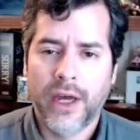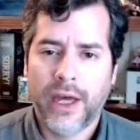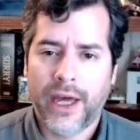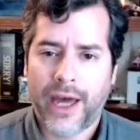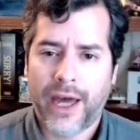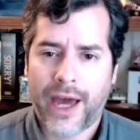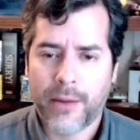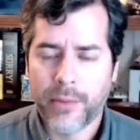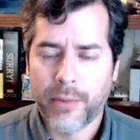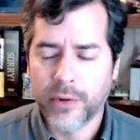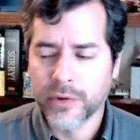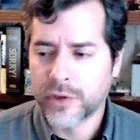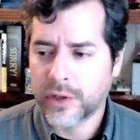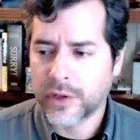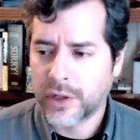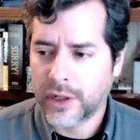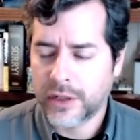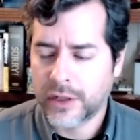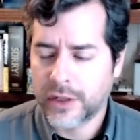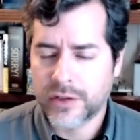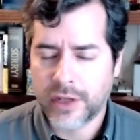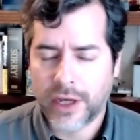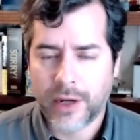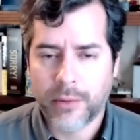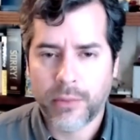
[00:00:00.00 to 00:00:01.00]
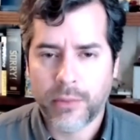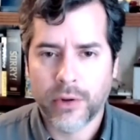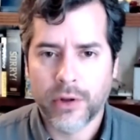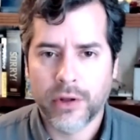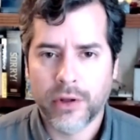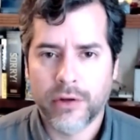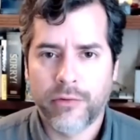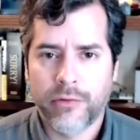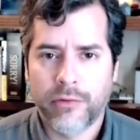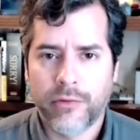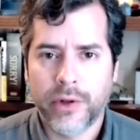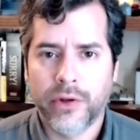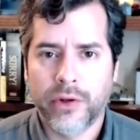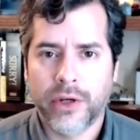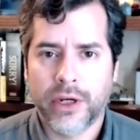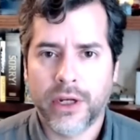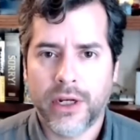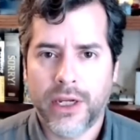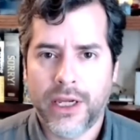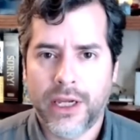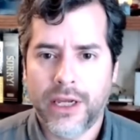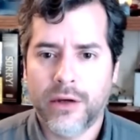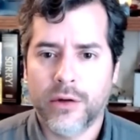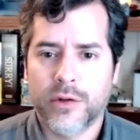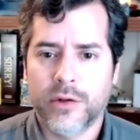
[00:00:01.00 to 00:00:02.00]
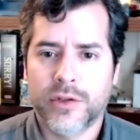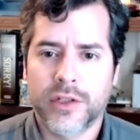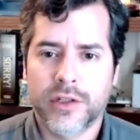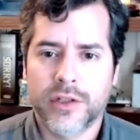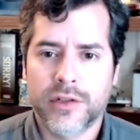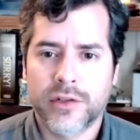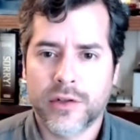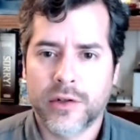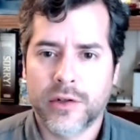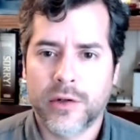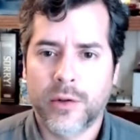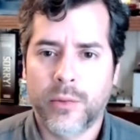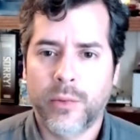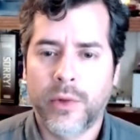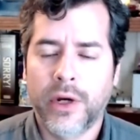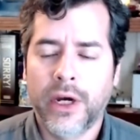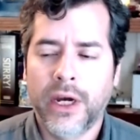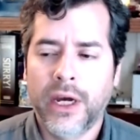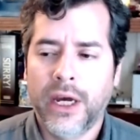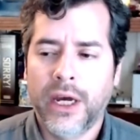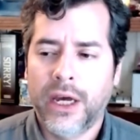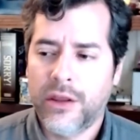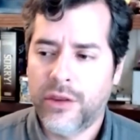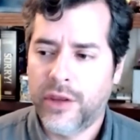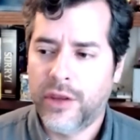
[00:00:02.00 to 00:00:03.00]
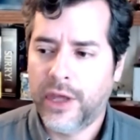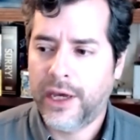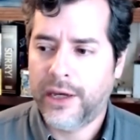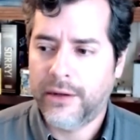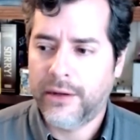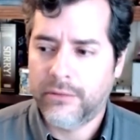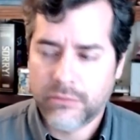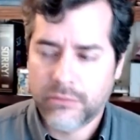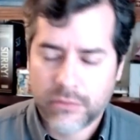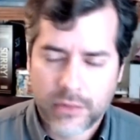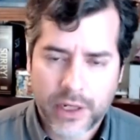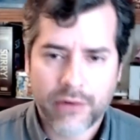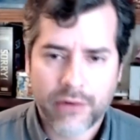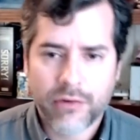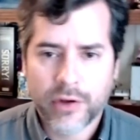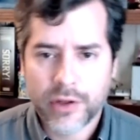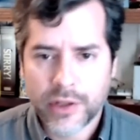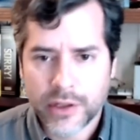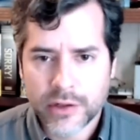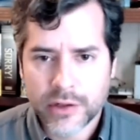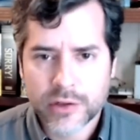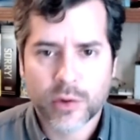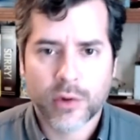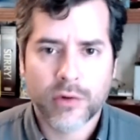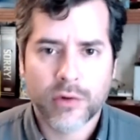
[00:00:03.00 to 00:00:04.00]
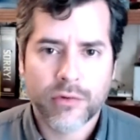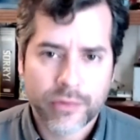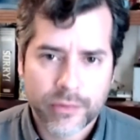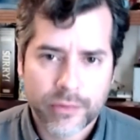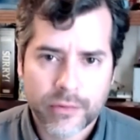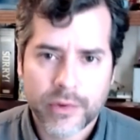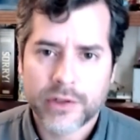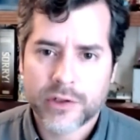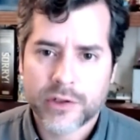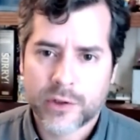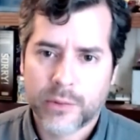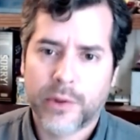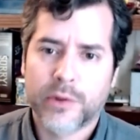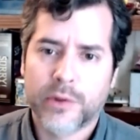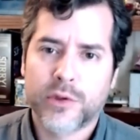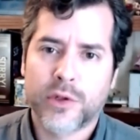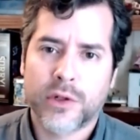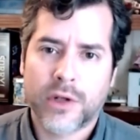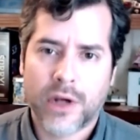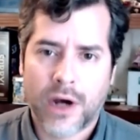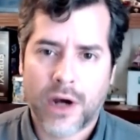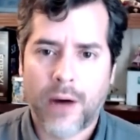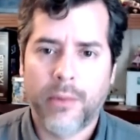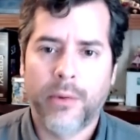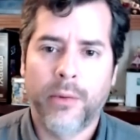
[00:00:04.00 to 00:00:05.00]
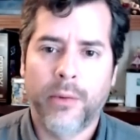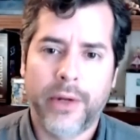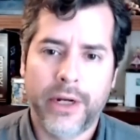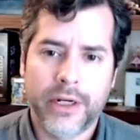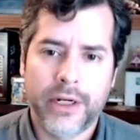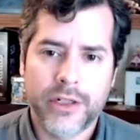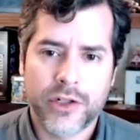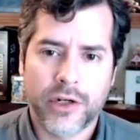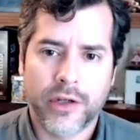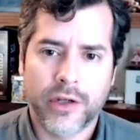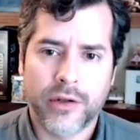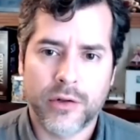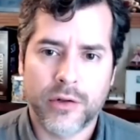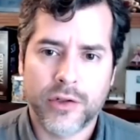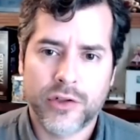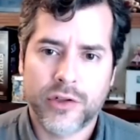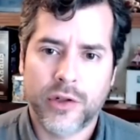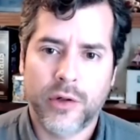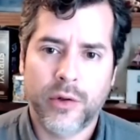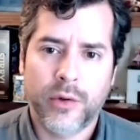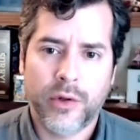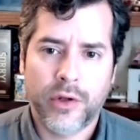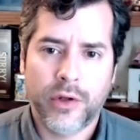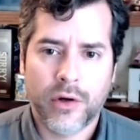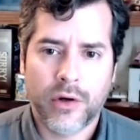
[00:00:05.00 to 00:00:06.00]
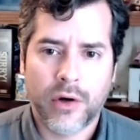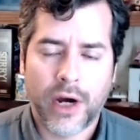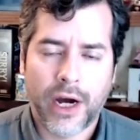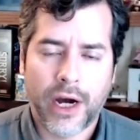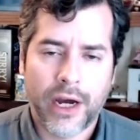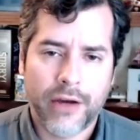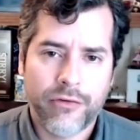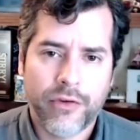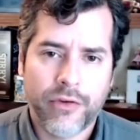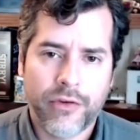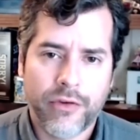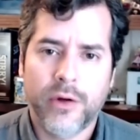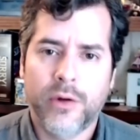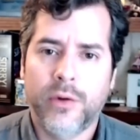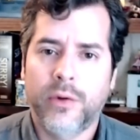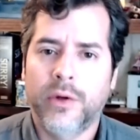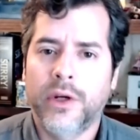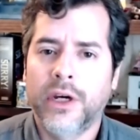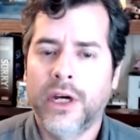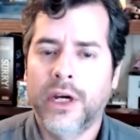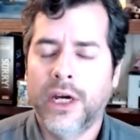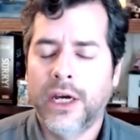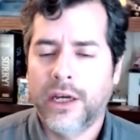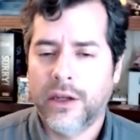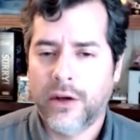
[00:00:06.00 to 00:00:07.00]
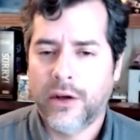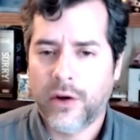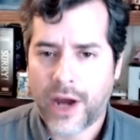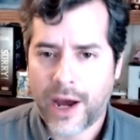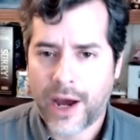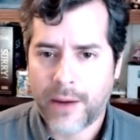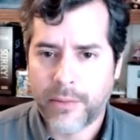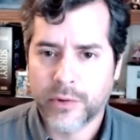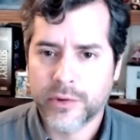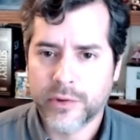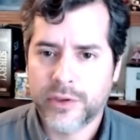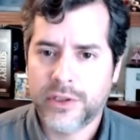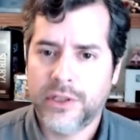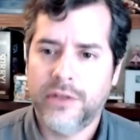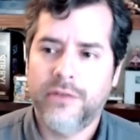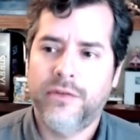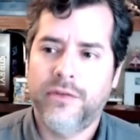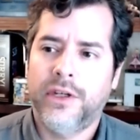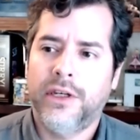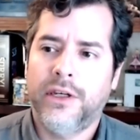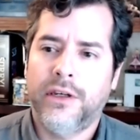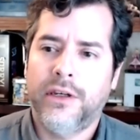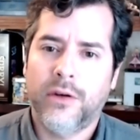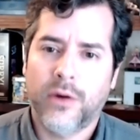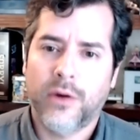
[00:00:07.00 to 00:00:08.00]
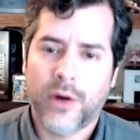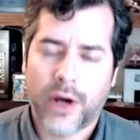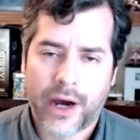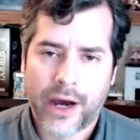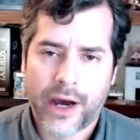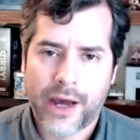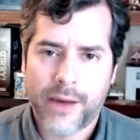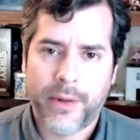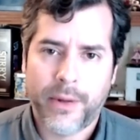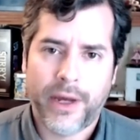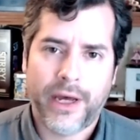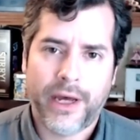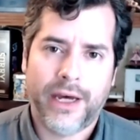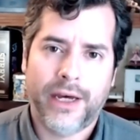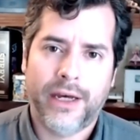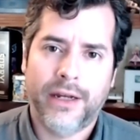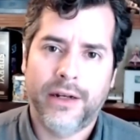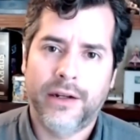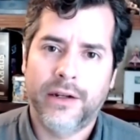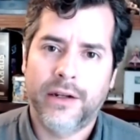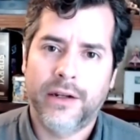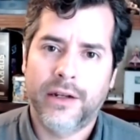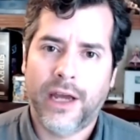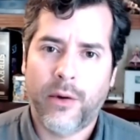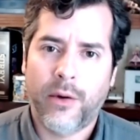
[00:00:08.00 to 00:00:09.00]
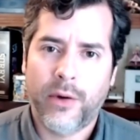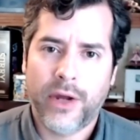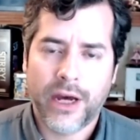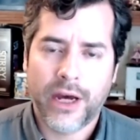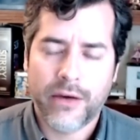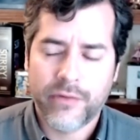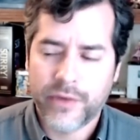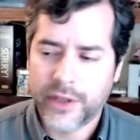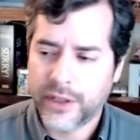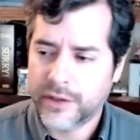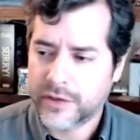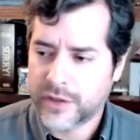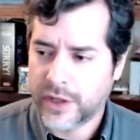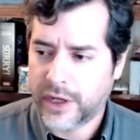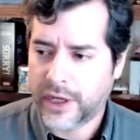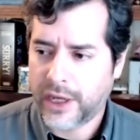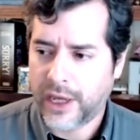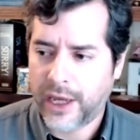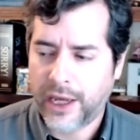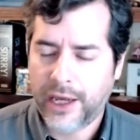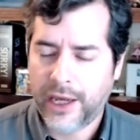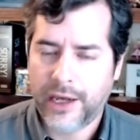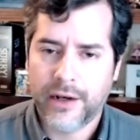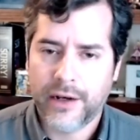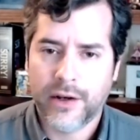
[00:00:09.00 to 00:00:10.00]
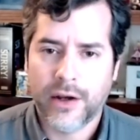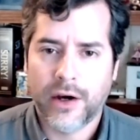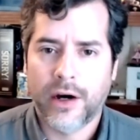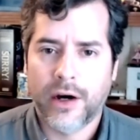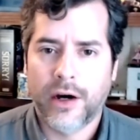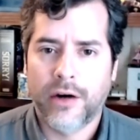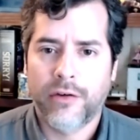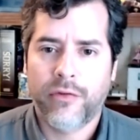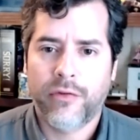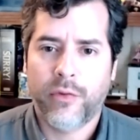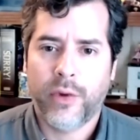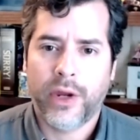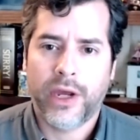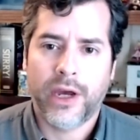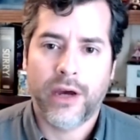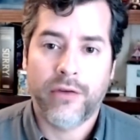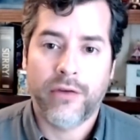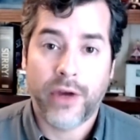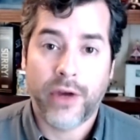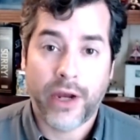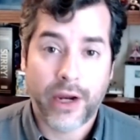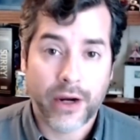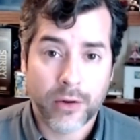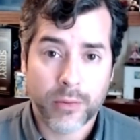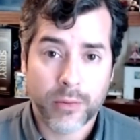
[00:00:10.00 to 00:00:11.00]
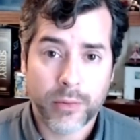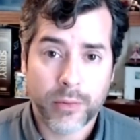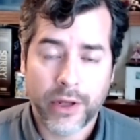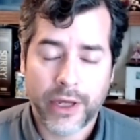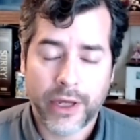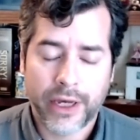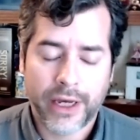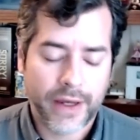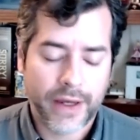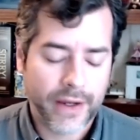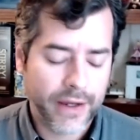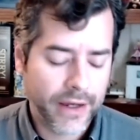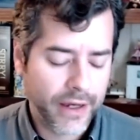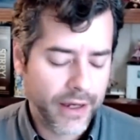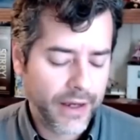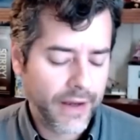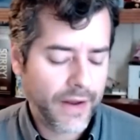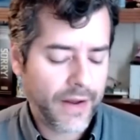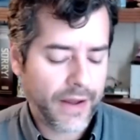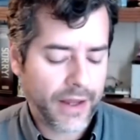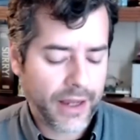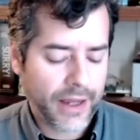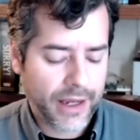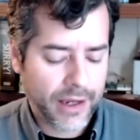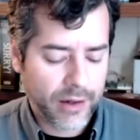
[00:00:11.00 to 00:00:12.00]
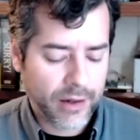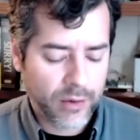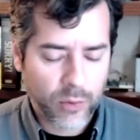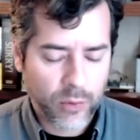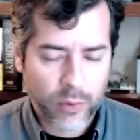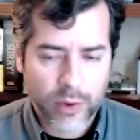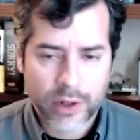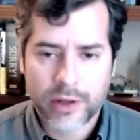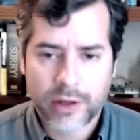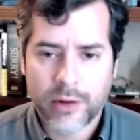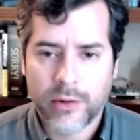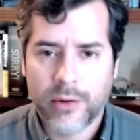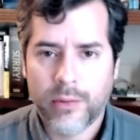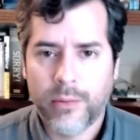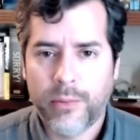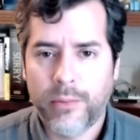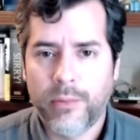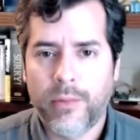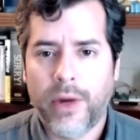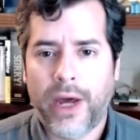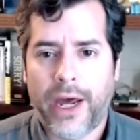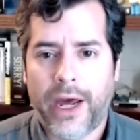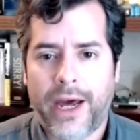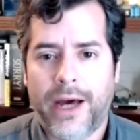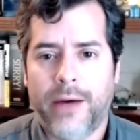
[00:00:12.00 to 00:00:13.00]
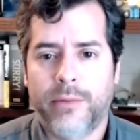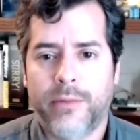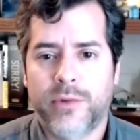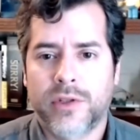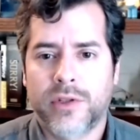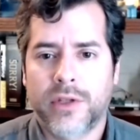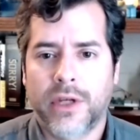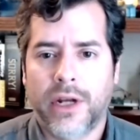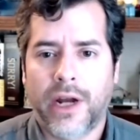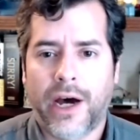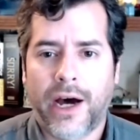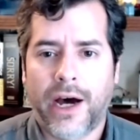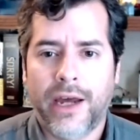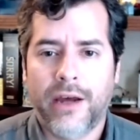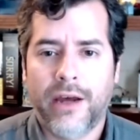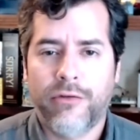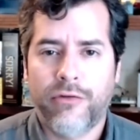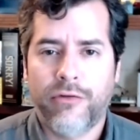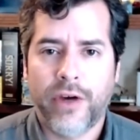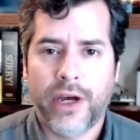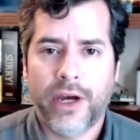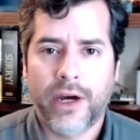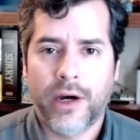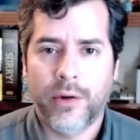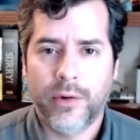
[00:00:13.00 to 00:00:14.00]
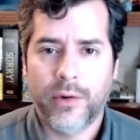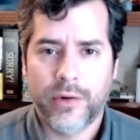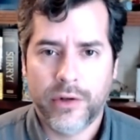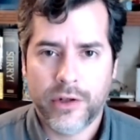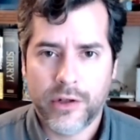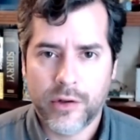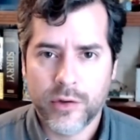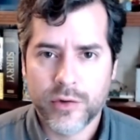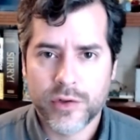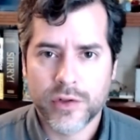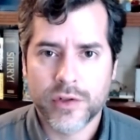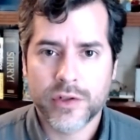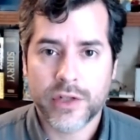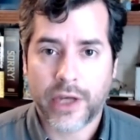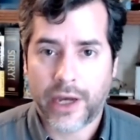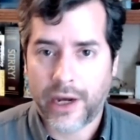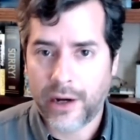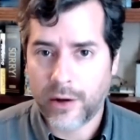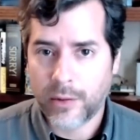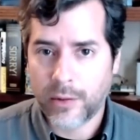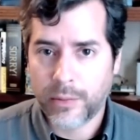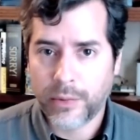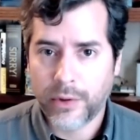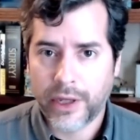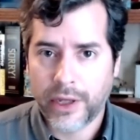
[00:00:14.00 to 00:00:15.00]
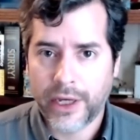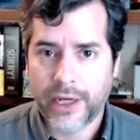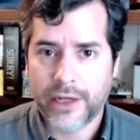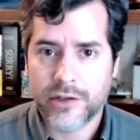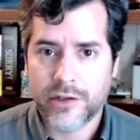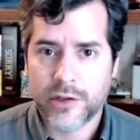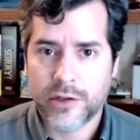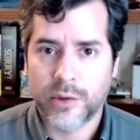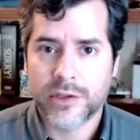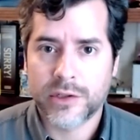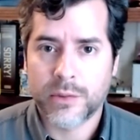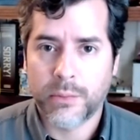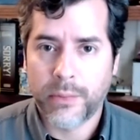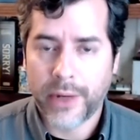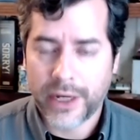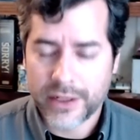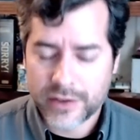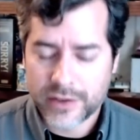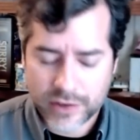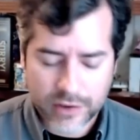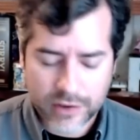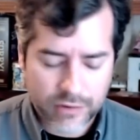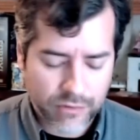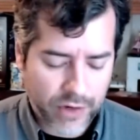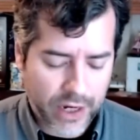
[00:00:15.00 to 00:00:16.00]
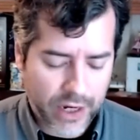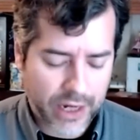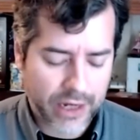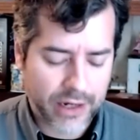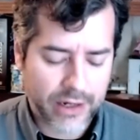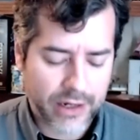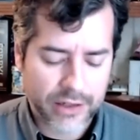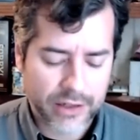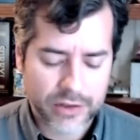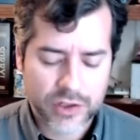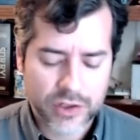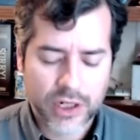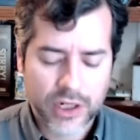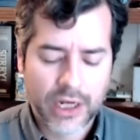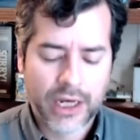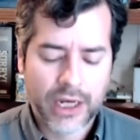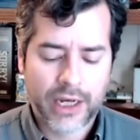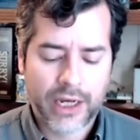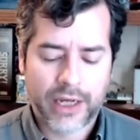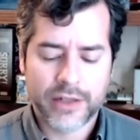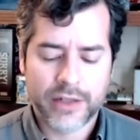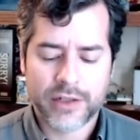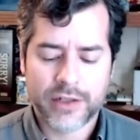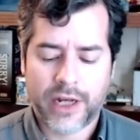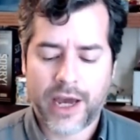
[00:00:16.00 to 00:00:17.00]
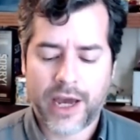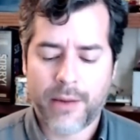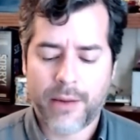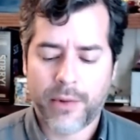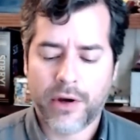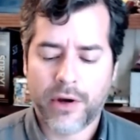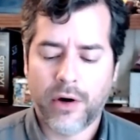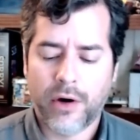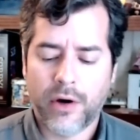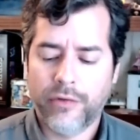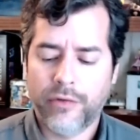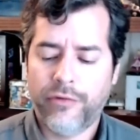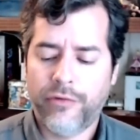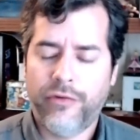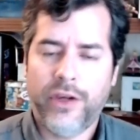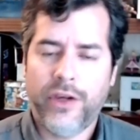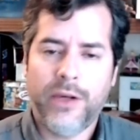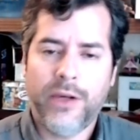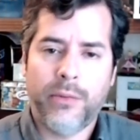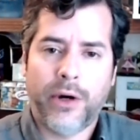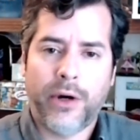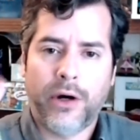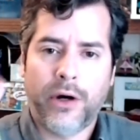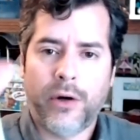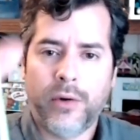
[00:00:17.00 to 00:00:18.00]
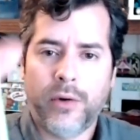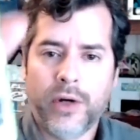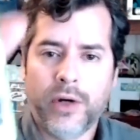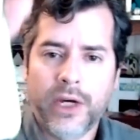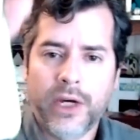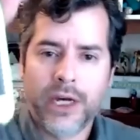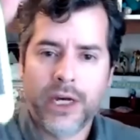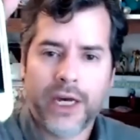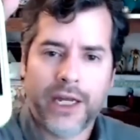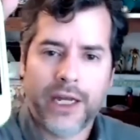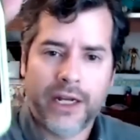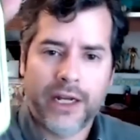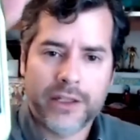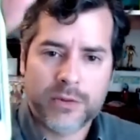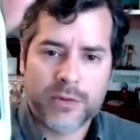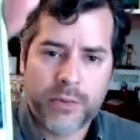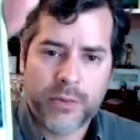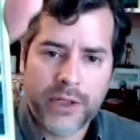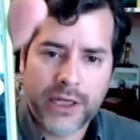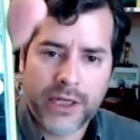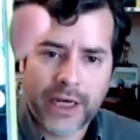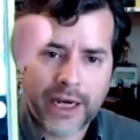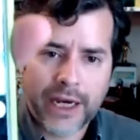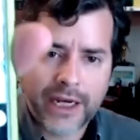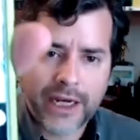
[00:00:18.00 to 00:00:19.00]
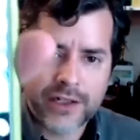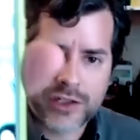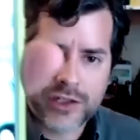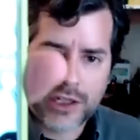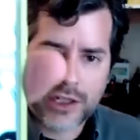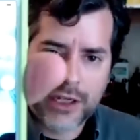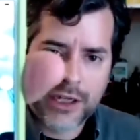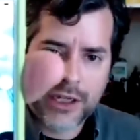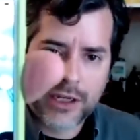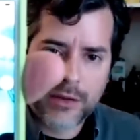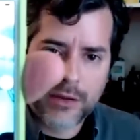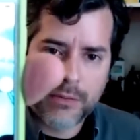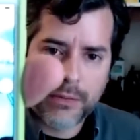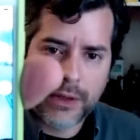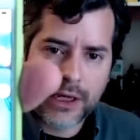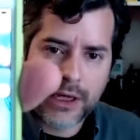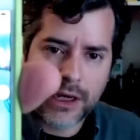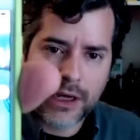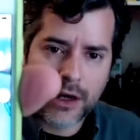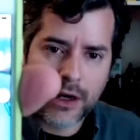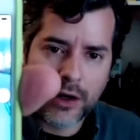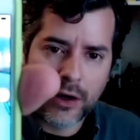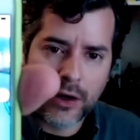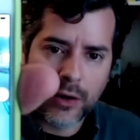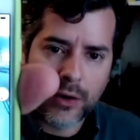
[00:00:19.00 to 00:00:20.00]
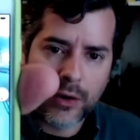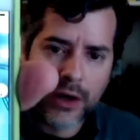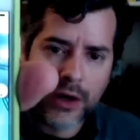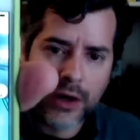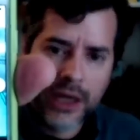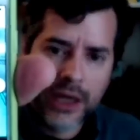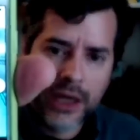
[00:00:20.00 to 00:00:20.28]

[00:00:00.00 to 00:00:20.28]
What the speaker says: Apple's a good example of building an ecosystem that everything sort of is supposed to complement each other. So your iPhone, your Apple TV, your iPad, now we have things like Handoff, we have AirPlay. And one of the apps that I have found uses AirPlay to its best advantage is an app called Pheebo, and it's Pheebo.